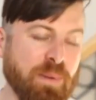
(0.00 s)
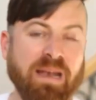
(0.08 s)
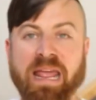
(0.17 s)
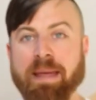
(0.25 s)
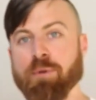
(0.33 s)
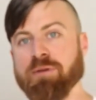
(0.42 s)
been
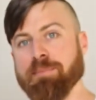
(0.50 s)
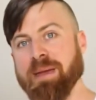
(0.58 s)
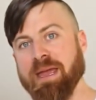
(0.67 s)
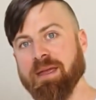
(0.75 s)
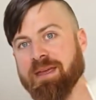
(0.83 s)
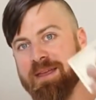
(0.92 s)
able to
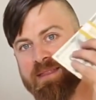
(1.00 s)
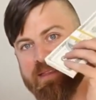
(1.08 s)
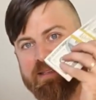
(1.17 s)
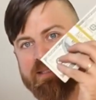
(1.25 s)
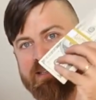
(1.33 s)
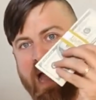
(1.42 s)
make
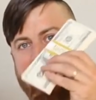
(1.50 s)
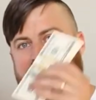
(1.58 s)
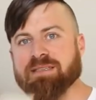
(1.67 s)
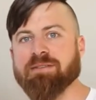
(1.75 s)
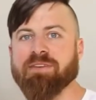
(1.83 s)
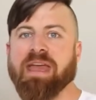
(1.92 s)
these
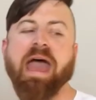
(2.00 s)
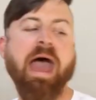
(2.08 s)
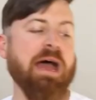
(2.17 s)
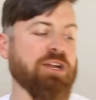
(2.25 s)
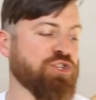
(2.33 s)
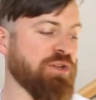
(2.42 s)
stacks of
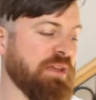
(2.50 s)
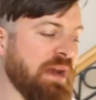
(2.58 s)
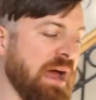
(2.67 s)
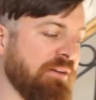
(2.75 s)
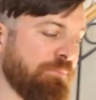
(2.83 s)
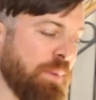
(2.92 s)
cash that
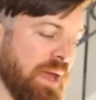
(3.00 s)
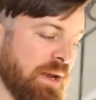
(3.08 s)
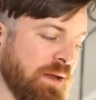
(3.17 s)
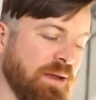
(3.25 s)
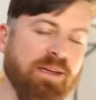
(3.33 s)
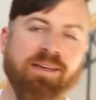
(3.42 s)
I've
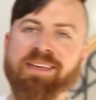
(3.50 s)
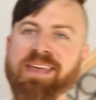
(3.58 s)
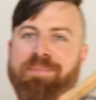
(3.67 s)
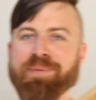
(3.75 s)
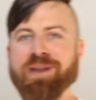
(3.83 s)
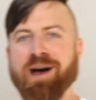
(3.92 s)
been
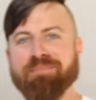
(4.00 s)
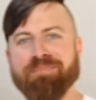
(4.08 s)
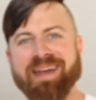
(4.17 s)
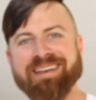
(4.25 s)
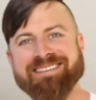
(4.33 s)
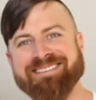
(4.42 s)
keep it on
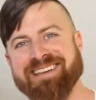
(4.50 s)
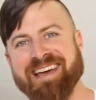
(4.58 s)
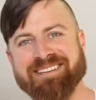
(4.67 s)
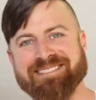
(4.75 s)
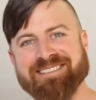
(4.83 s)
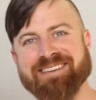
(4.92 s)
my desk,